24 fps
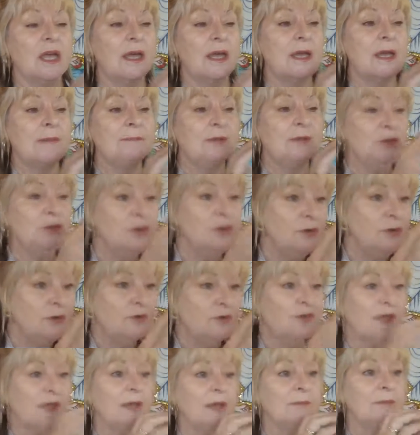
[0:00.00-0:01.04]

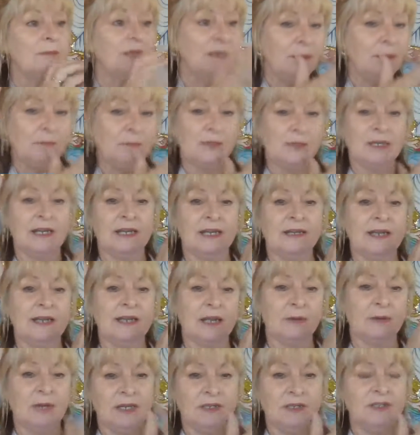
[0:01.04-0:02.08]
maneuver and manipulate
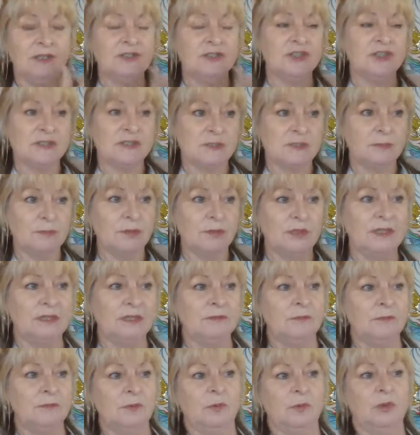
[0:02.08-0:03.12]
our energy to bring
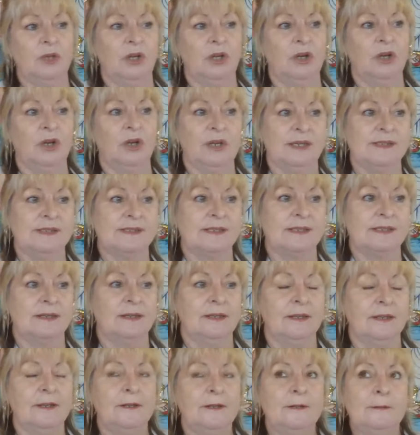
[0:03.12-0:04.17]
in more light.
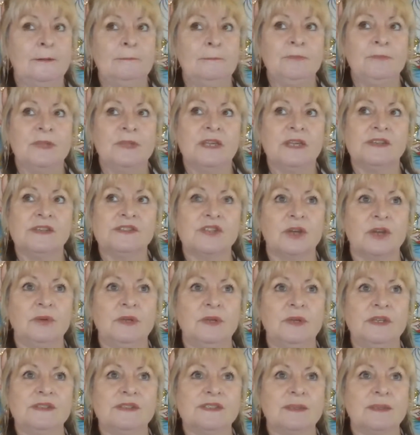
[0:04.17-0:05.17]
So it's